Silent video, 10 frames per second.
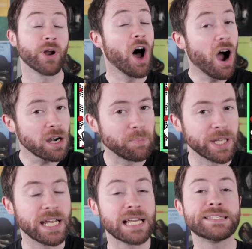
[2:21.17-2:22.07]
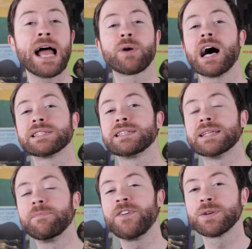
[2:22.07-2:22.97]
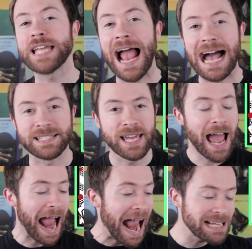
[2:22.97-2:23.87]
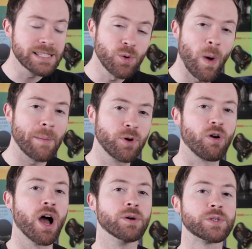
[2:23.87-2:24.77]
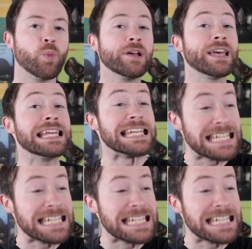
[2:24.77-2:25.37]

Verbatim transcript: But Heartbleed is now causing some folks to ask, as the web grows, will it